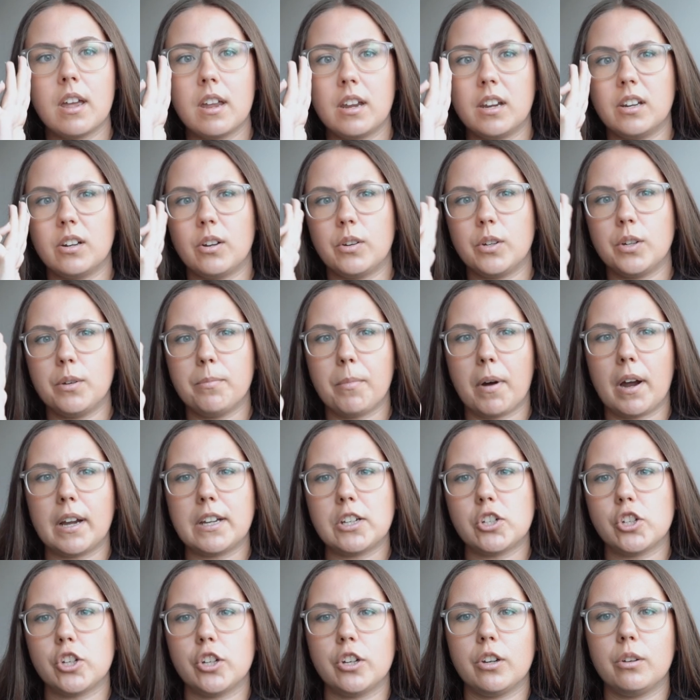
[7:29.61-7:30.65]
you might
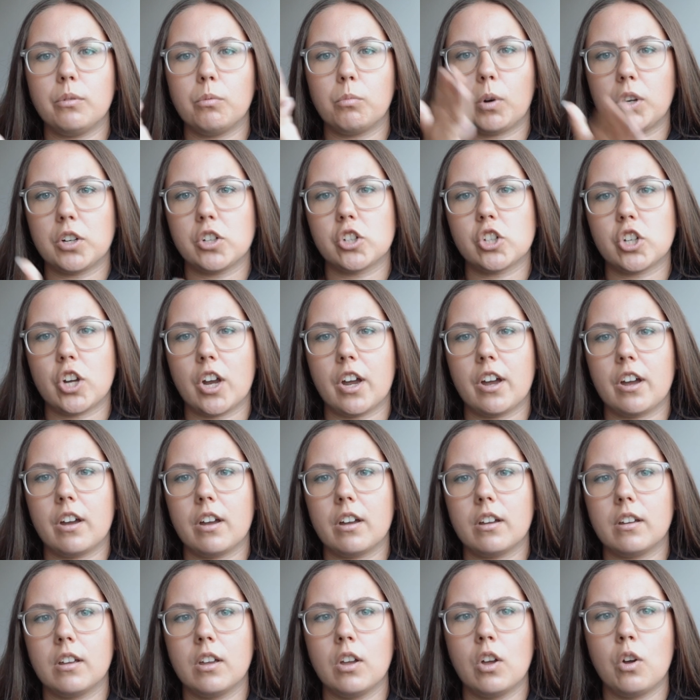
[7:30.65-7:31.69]
shoot one shirt
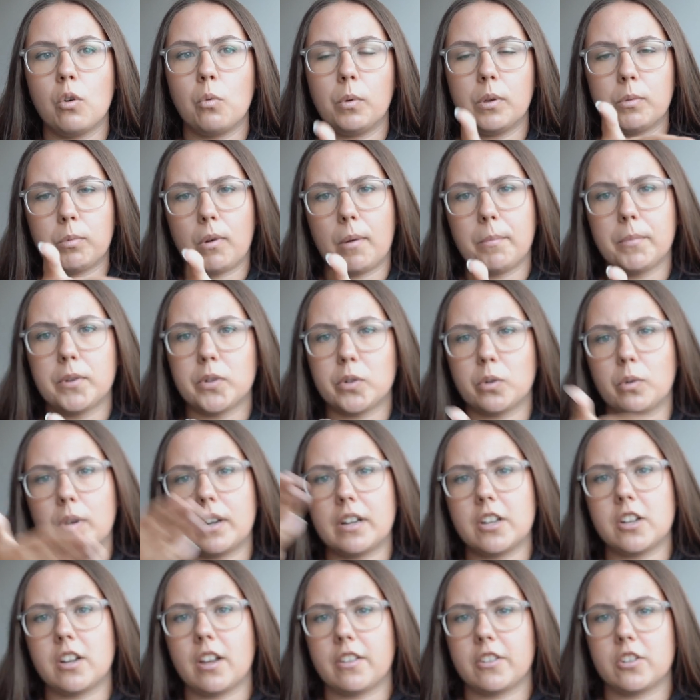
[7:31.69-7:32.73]
with one model and
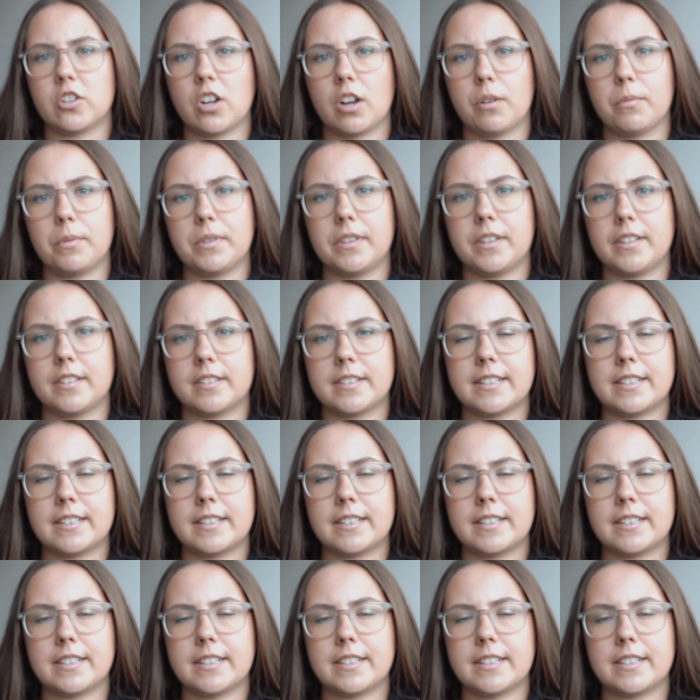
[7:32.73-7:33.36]
another shirt with